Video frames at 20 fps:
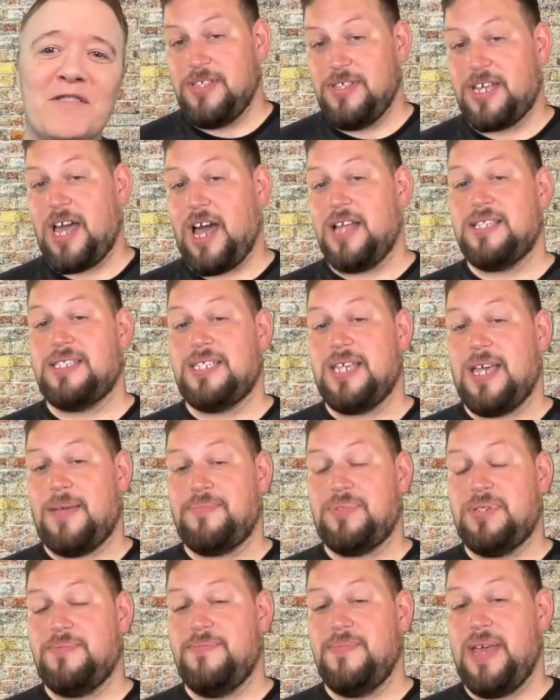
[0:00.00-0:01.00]
The
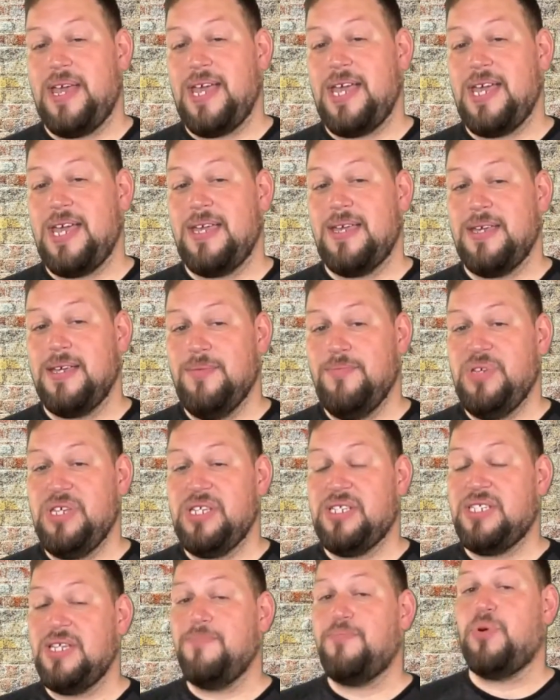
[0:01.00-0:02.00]
concept may be
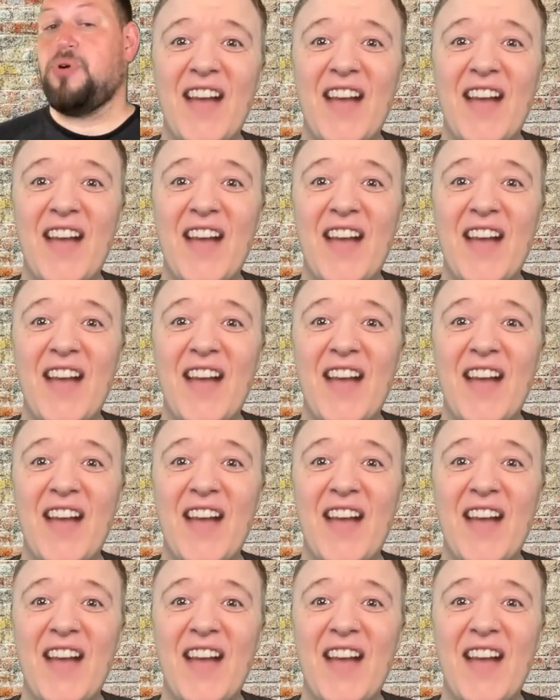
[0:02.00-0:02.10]
simple.